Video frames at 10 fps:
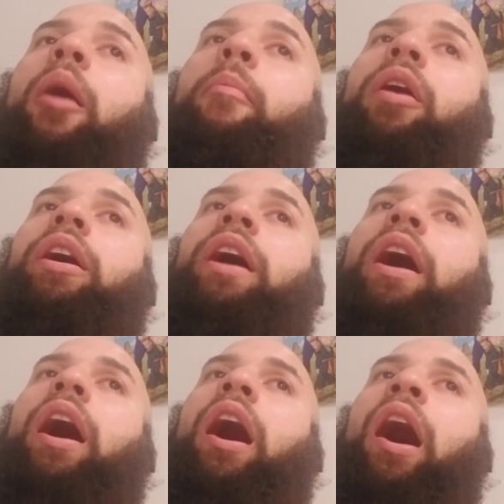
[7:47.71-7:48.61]
Well,
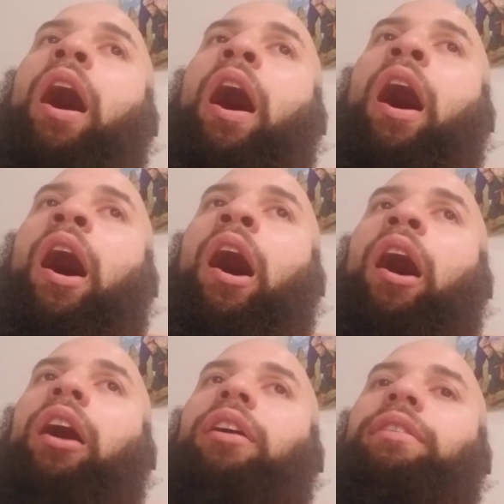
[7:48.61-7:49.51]
yeah,
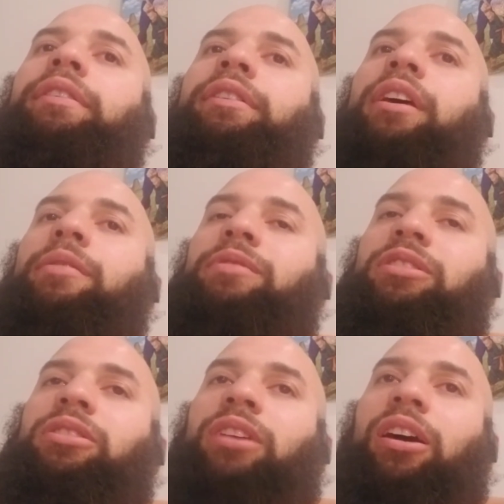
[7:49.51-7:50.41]
the date was
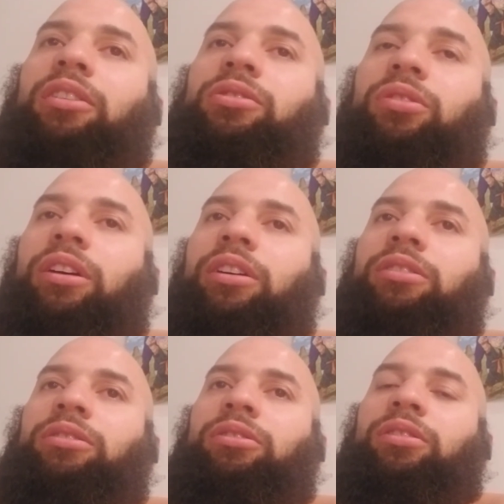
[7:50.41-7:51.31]
just kind of
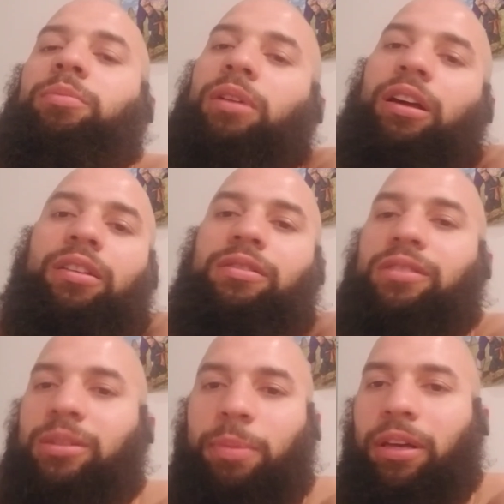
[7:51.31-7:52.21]
trash, But I didn't
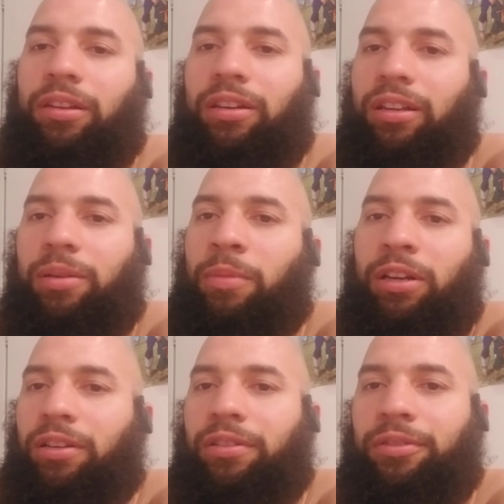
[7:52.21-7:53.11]
spend any
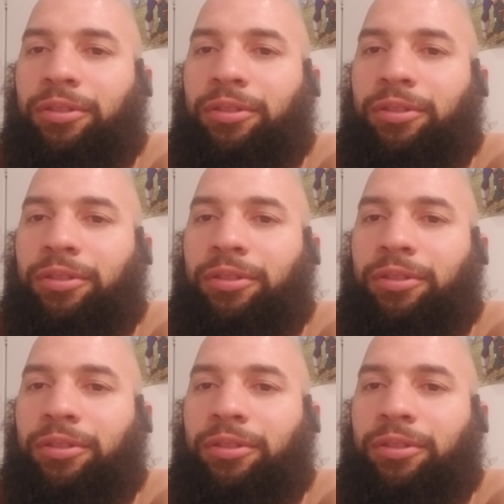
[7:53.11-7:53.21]
money,